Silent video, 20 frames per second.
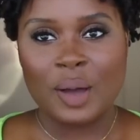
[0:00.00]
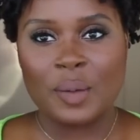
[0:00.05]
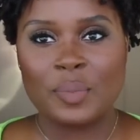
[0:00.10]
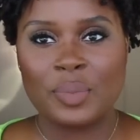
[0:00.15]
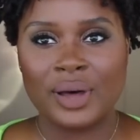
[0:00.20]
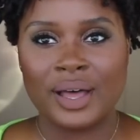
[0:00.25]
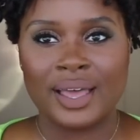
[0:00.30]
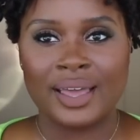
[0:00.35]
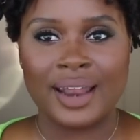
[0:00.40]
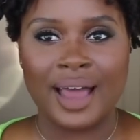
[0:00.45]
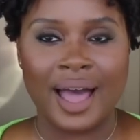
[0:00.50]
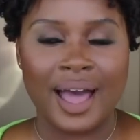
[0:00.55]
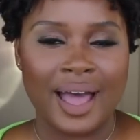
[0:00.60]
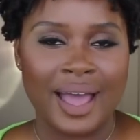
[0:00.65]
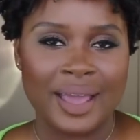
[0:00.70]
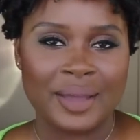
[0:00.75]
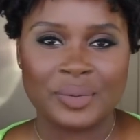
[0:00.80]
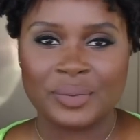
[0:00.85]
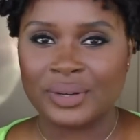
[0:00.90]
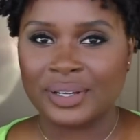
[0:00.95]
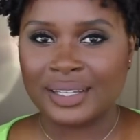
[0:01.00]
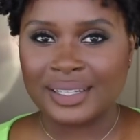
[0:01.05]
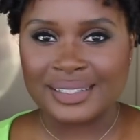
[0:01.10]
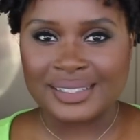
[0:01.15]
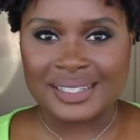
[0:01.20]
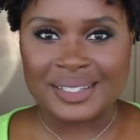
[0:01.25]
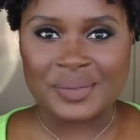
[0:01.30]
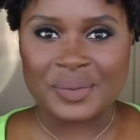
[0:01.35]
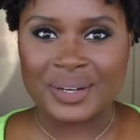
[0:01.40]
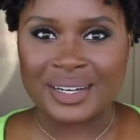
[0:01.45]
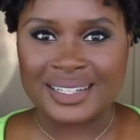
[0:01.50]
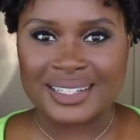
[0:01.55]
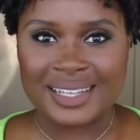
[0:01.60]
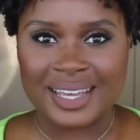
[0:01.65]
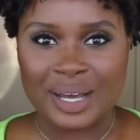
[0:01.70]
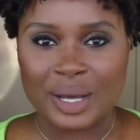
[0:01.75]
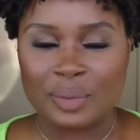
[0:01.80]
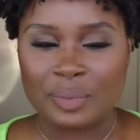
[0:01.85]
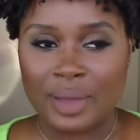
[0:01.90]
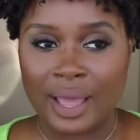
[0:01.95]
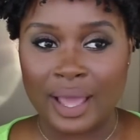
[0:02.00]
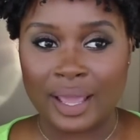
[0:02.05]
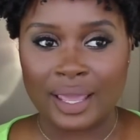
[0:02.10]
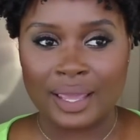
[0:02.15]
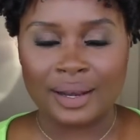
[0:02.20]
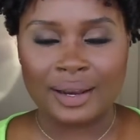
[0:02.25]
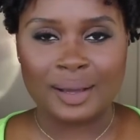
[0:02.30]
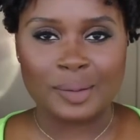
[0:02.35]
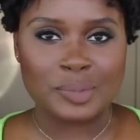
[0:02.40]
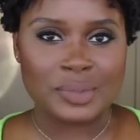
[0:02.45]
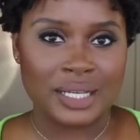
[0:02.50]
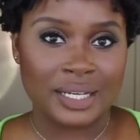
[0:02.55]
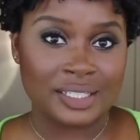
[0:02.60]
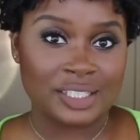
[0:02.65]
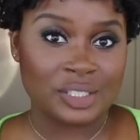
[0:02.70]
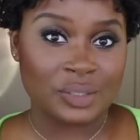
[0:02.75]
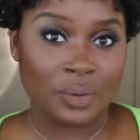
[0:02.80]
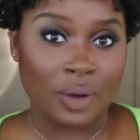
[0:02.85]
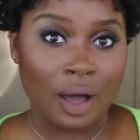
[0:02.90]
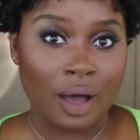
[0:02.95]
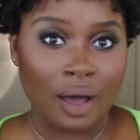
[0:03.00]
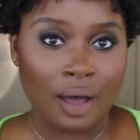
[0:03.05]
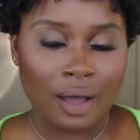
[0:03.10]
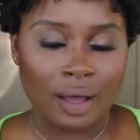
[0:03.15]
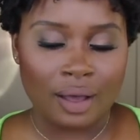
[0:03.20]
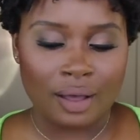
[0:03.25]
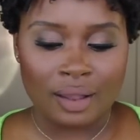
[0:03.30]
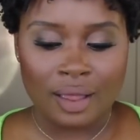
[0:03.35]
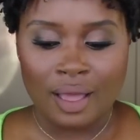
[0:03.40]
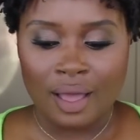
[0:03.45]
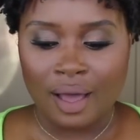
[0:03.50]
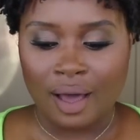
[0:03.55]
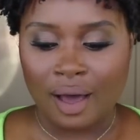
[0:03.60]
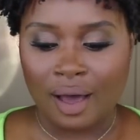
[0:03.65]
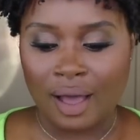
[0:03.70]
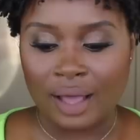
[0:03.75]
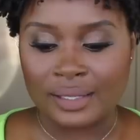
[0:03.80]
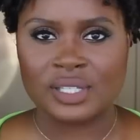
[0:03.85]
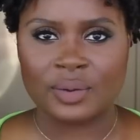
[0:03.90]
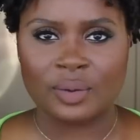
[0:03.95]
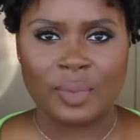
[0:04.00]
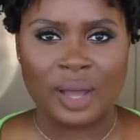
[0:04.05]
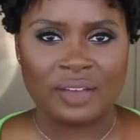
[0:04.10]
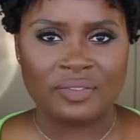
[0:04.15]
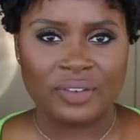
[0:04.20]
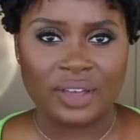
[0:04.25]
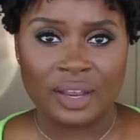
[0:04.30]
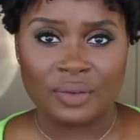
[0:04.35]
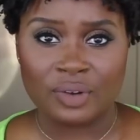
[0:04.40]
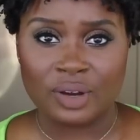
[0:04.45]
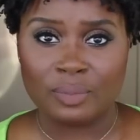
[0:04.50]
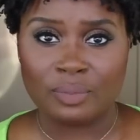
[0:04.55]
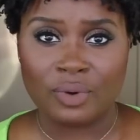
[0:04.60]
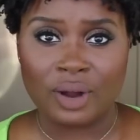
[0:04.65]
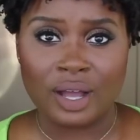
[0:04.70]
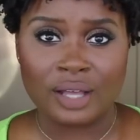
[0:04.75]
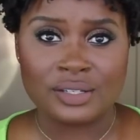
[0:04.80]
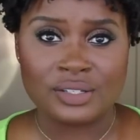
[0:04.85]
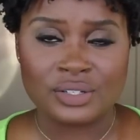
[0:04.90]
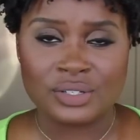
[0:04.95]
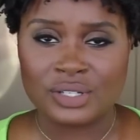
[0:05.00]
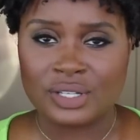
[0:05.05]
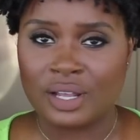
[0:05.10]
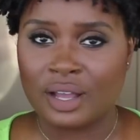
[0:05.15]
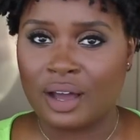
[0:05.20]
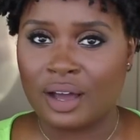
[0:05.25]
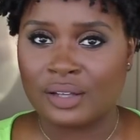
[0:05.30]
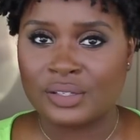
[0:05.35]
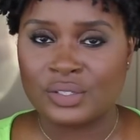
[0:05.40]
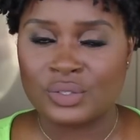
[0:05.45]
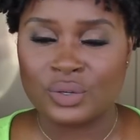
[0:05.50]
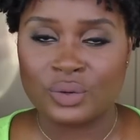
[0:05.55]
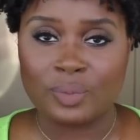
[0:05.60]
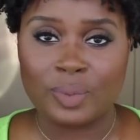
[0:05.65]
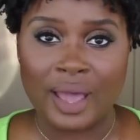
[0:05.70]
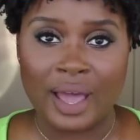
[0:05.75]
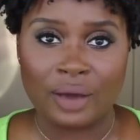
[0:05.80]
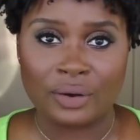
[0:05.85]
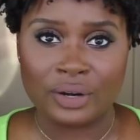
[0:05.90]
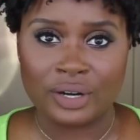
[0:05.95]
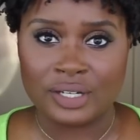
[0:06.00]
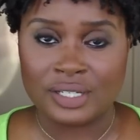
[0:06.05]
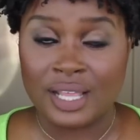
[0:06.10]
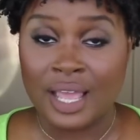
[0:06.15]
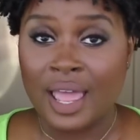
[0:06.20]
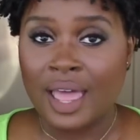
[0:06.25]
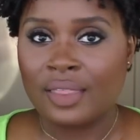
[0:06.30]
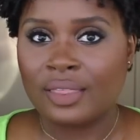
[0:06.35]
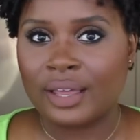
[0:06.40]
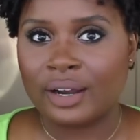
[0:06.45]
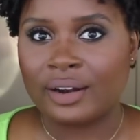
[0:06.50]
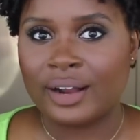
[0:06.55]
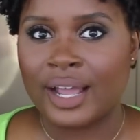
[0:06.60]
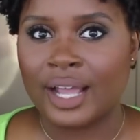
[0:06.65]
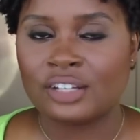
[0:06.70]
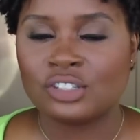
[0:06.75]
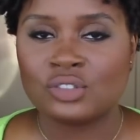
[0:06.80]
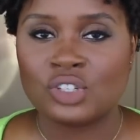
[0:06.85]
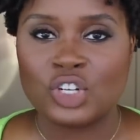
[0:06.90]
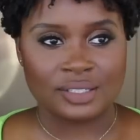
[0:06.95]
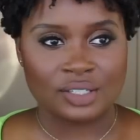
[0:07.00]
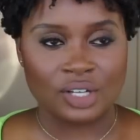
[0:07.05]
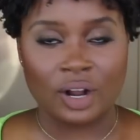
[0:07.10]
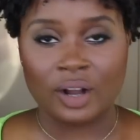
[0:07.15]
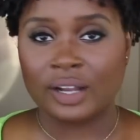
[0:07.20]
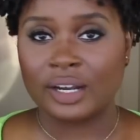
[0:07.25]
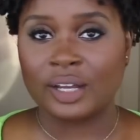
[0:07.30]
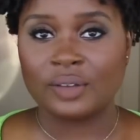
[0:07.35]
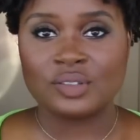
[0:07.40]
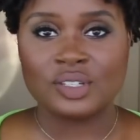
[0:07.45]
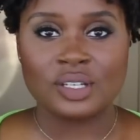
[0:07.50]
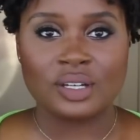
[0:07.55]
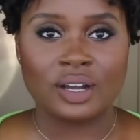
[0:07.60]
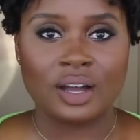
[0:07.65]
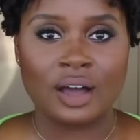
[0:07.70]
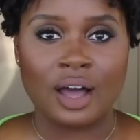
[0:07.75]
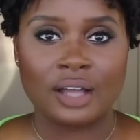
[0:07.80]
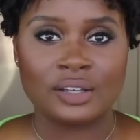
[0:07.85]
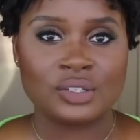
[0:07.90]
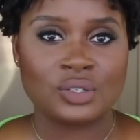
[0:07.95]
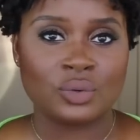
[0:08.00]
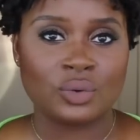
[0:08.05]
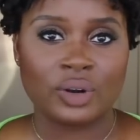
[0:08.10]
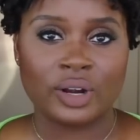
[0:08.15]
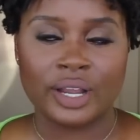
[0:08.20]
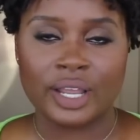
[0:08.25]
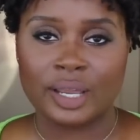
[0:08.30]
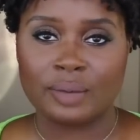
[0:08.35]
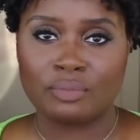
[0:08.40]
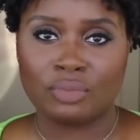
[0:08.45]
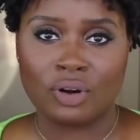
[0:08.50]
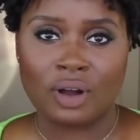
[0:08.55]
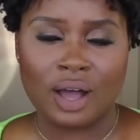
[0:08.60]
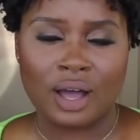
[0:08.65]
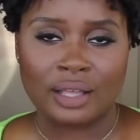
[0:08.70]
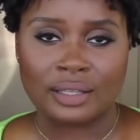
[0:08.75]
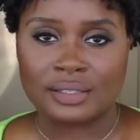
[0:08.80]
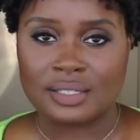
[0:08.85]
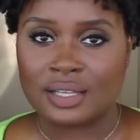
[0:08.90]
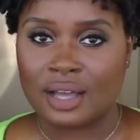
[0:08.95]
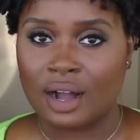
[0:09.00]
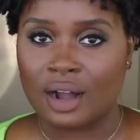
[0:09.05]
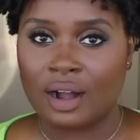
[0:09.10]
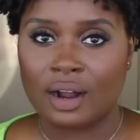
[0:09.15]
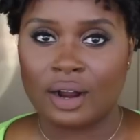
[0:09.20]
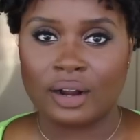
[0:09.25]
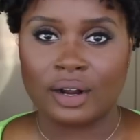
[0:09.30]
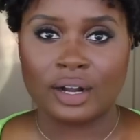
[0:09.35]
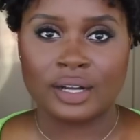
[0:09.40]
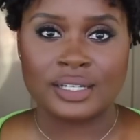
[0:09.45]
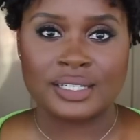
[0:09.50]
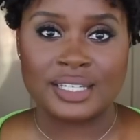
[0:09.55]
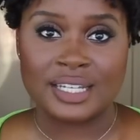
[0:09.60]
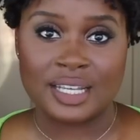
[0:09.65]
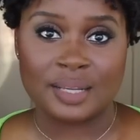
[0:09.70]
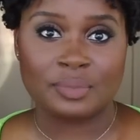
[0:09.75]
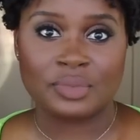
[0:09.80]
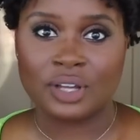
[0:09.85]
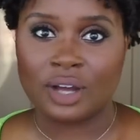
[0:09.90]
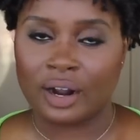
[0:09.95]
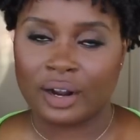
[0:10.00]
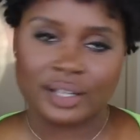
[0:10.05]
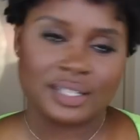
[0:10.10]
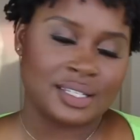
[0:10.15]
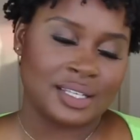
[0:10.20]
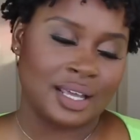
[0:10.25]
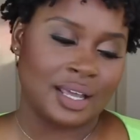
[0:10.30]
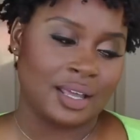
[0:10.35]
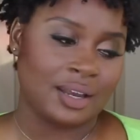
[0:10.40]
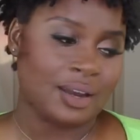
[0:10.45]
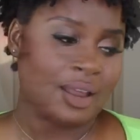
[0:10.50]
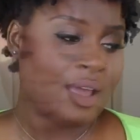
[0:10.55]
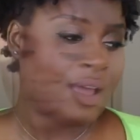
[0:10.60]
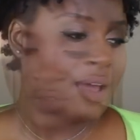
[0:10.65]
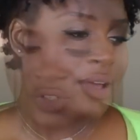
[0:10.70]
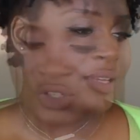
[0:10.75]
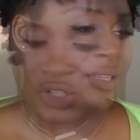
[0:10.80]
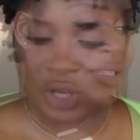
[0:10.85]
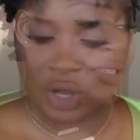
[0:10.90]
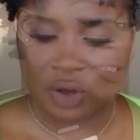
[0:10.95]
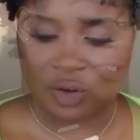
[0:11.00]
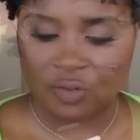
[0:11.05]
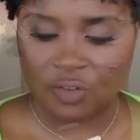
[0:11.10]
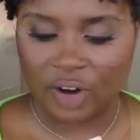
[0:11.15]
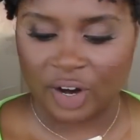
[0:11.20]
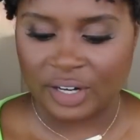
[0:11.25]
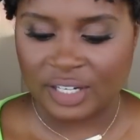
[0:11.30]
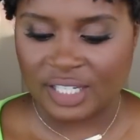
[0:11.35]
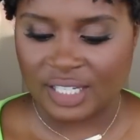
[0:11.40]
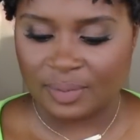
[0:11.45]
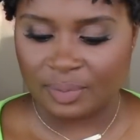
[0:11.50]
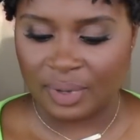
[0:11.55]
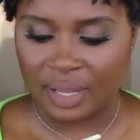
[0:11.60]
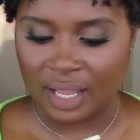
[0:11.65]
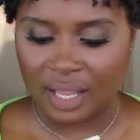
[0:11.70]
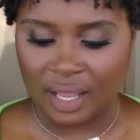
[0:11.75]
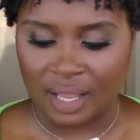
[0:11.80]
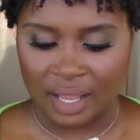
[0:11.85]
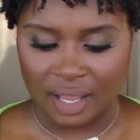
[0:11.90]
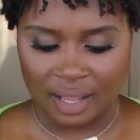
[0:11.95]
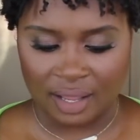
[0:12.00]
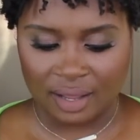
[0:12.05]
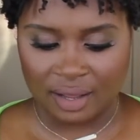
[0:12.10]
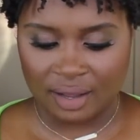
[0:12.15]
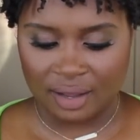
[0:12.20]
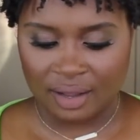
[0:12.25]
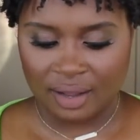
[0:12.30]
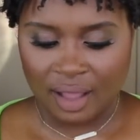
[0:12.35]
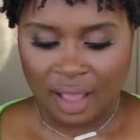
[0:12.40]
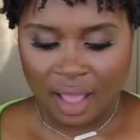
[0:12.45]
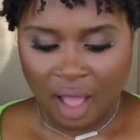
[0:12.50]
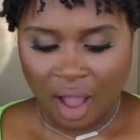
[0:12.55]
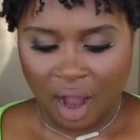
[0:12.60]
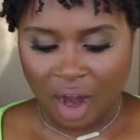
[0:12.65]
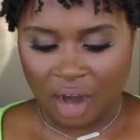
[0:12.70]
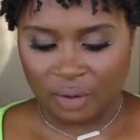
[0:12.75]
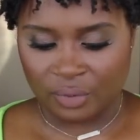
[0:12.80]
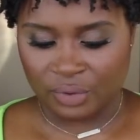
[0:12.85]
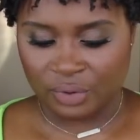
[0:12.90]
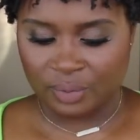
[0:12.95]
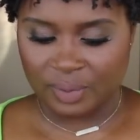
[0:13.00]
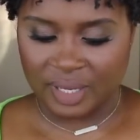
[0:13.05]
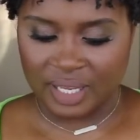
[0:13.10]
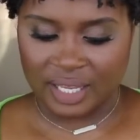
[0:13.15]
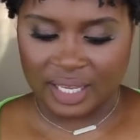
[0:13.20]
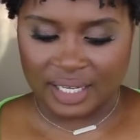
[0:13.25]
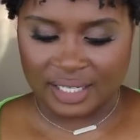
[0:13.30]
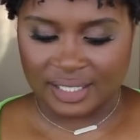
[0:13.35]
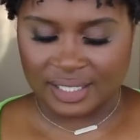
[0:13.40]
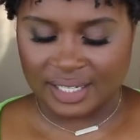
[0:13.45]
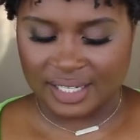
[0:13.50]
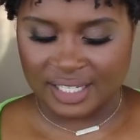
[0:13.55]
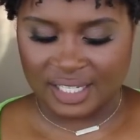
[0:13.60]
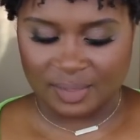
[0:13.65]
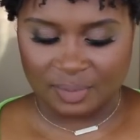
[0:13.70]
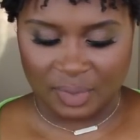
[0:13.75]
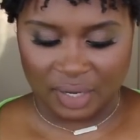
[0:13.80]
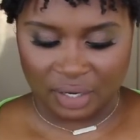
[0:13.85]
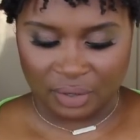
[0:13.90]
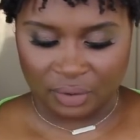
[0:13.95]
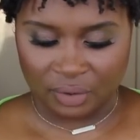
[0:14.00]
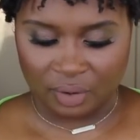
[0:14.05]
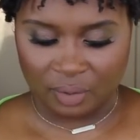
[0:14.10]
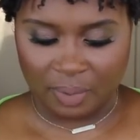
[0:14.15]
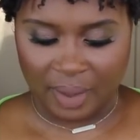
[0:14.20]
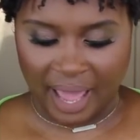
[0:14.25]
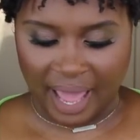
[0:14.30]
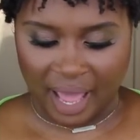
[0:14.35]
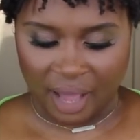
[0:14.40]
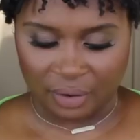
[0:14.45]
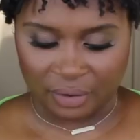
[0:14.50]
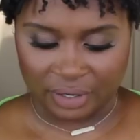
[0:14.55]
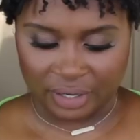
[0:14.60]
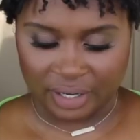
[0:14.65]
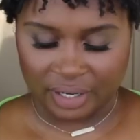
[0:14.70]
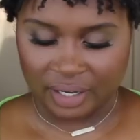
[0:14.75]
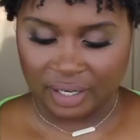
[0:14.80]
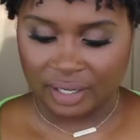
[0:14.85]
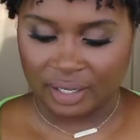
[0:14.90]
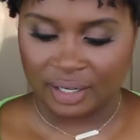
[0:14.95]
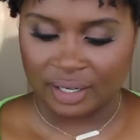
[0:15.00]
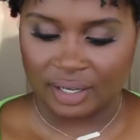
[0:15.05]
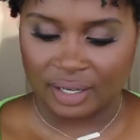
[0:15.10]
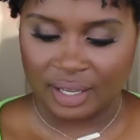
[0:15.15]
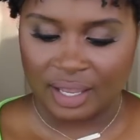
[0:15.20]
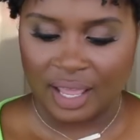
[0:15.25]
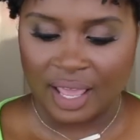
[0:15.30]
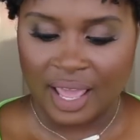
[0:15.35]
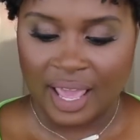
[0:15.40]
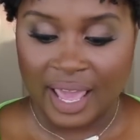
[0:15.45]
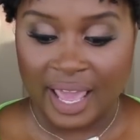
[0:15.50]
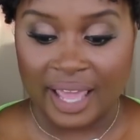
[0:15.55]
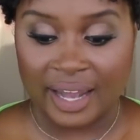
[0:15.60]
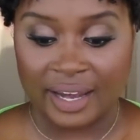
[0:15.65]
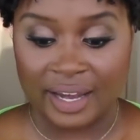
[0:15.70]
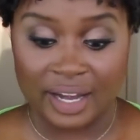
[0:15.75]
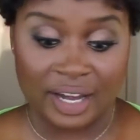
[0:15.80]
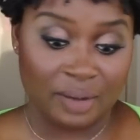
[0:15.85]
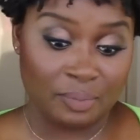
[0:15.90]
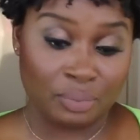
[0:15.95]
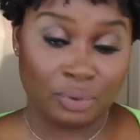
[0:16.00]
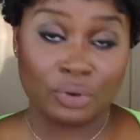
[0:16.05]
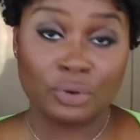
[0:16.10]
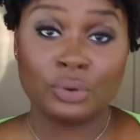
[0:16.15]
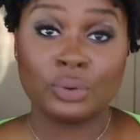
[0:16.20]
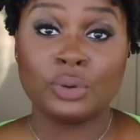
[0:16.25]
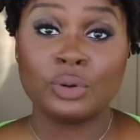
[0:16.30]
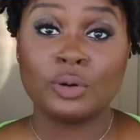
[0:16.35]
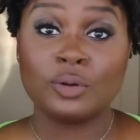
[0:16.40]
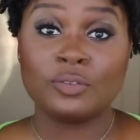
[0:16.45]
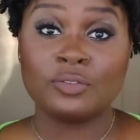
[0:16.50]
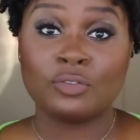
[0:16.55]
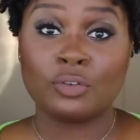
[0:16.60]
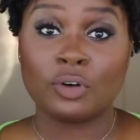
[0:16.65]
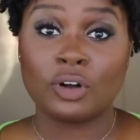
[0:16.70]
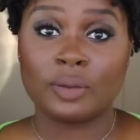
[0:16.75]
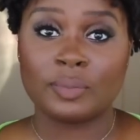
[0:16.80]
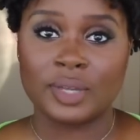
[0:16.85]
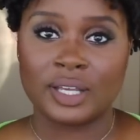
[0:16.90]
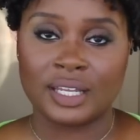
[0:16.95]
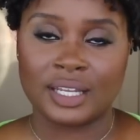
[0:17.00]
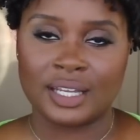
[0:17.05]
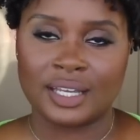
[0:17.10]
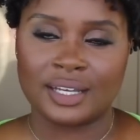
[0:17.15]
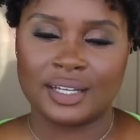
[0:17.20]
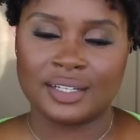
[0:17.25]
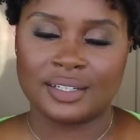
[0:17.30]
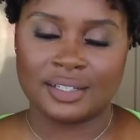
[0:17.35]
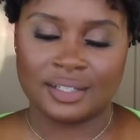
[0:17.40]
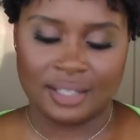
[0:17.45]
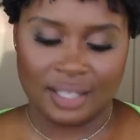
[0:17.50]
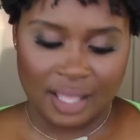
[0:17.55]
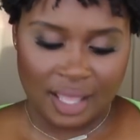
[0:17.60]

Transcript: But I really just wanted to come back and update you all on some of my favorite bronzers and contour powders that are actually dark enough to contour and bronze our deep dark skin. So first being our Ruby Kisses mineral powder in an improved formula.